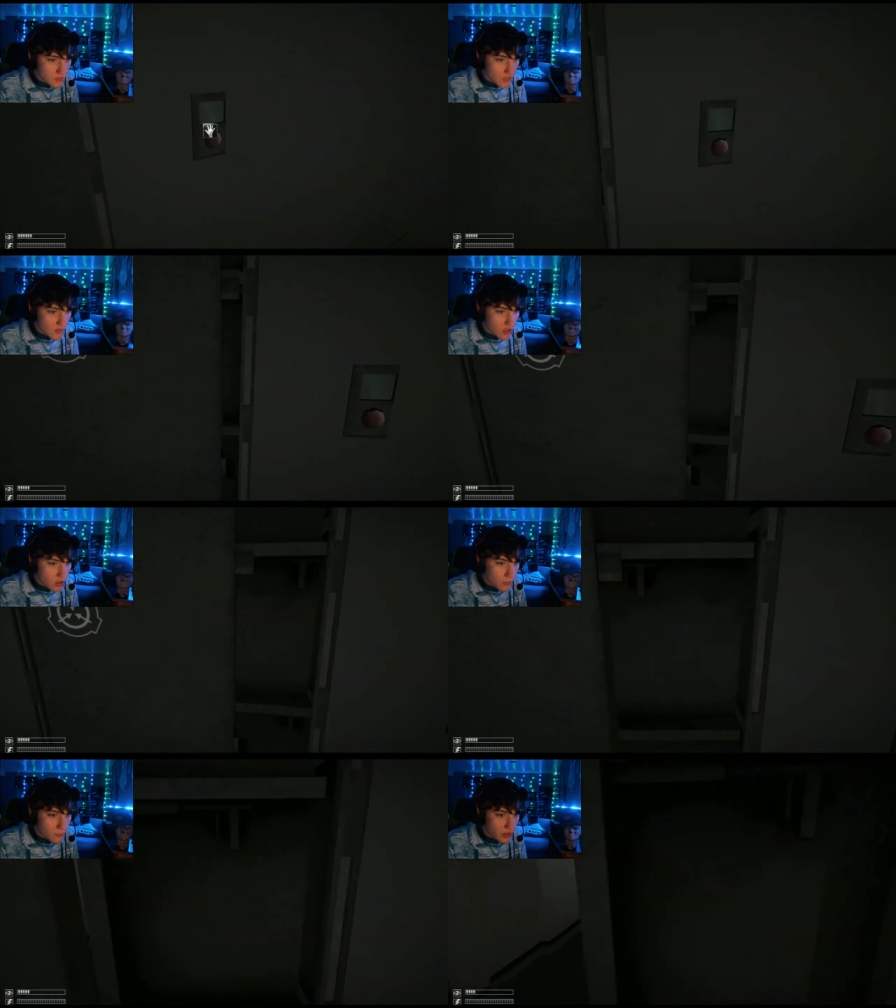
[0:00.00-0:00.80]
If I
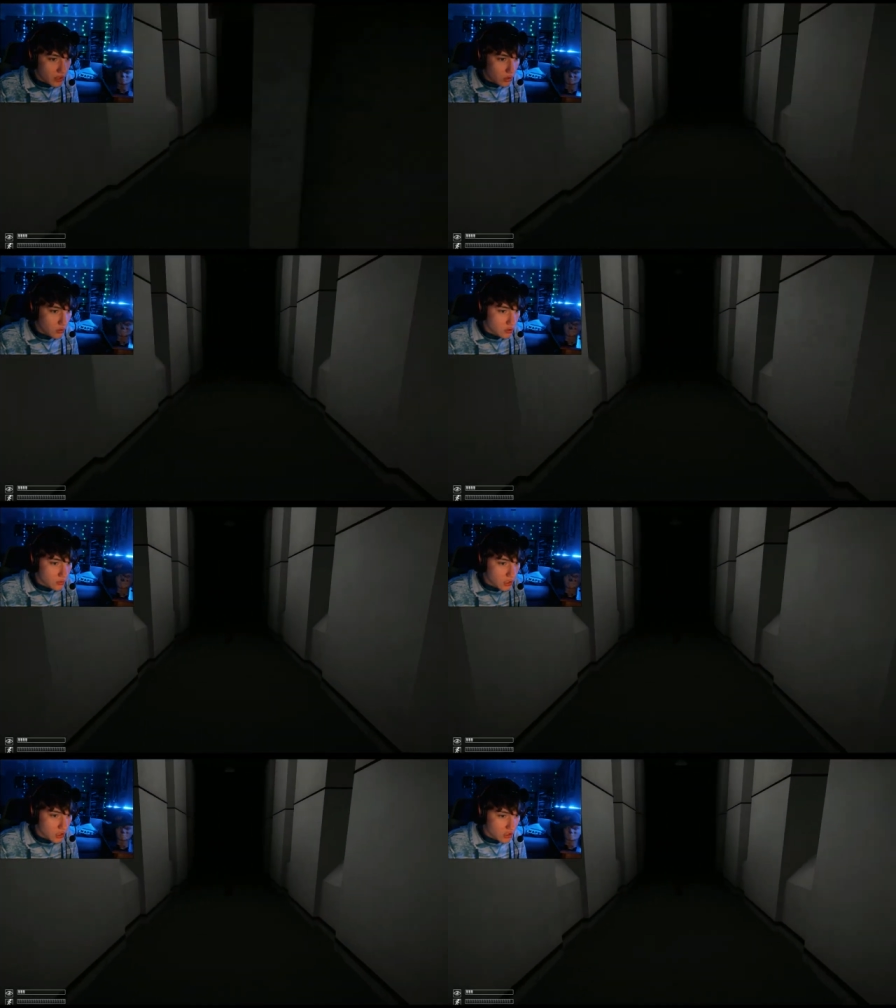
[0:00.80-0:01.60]
go, like, close to him,
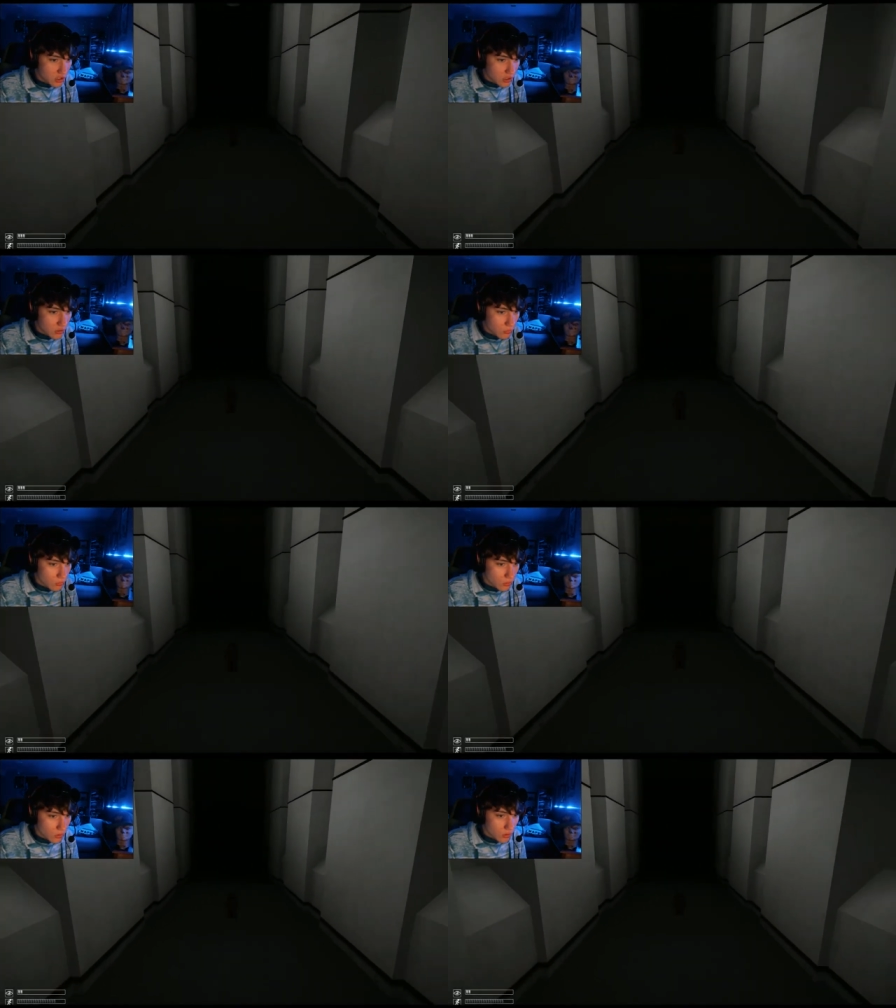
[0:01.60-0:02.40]
can I just, like...
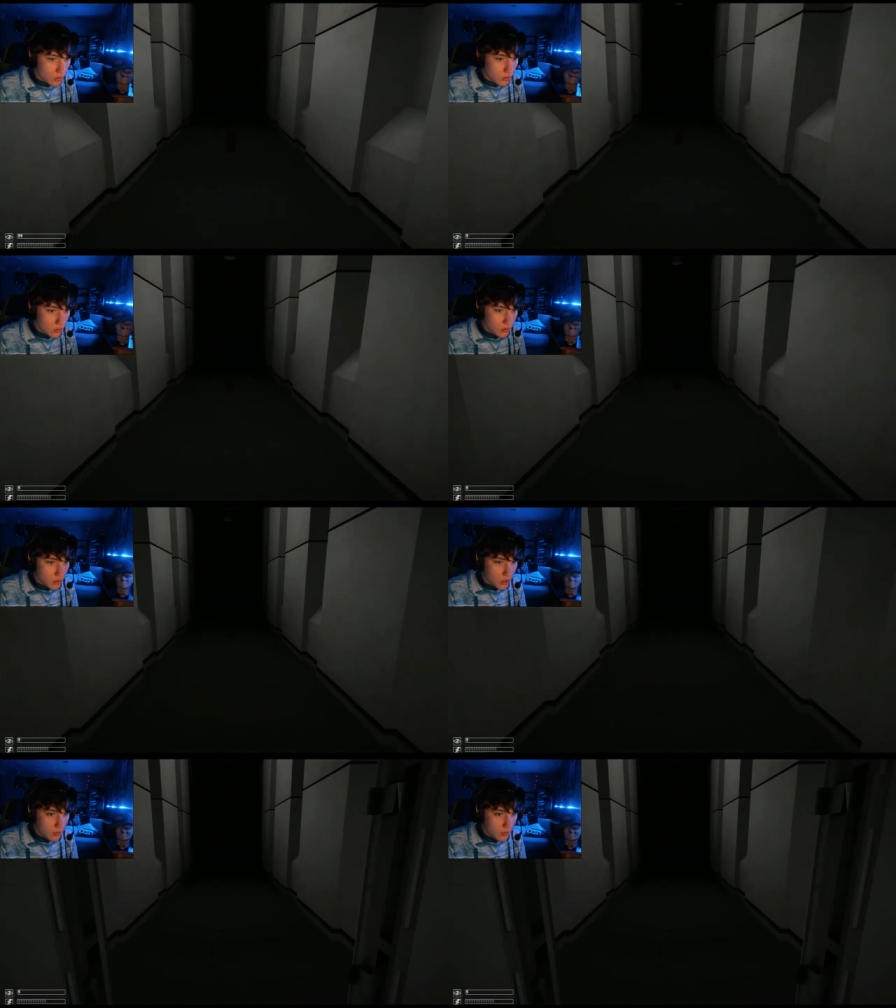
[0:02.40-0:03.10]
Yep.